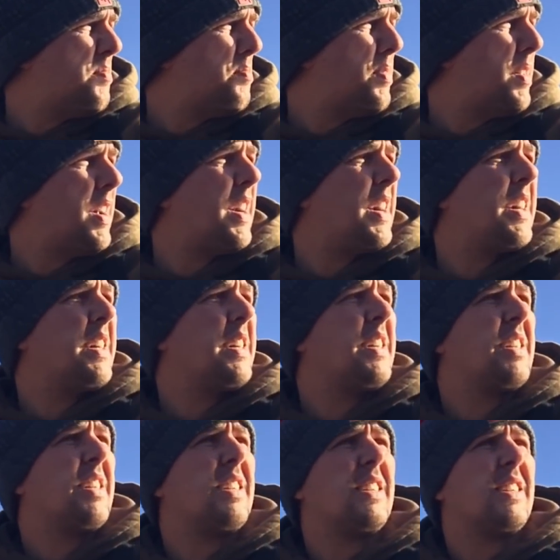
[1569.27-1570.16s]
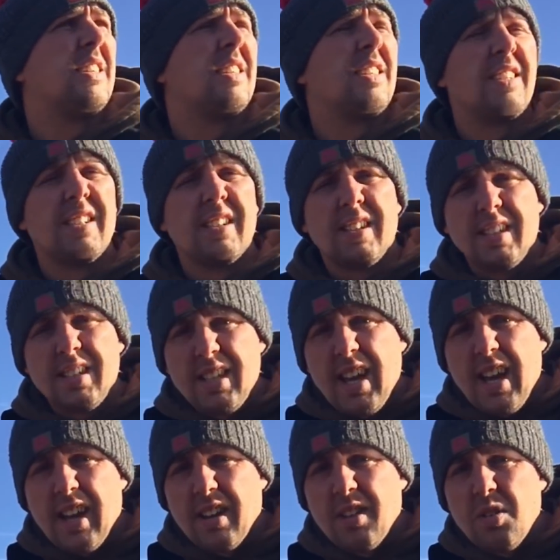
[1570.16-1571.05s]
But
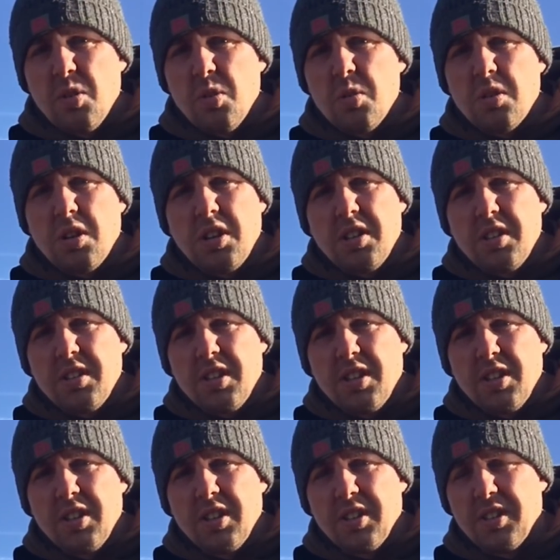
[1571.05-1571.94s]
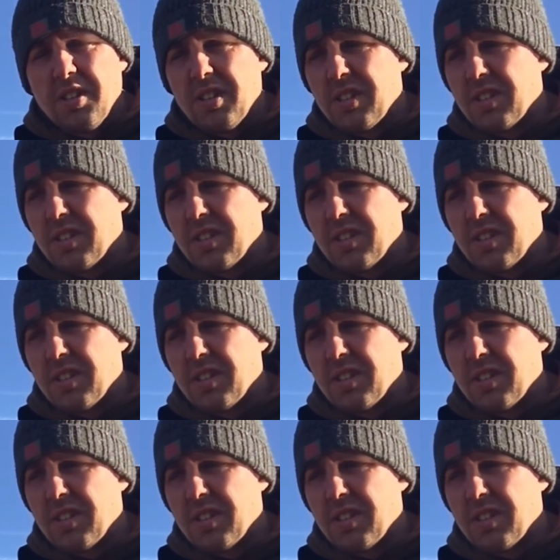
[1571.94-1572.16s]
yeah, all good in the hood.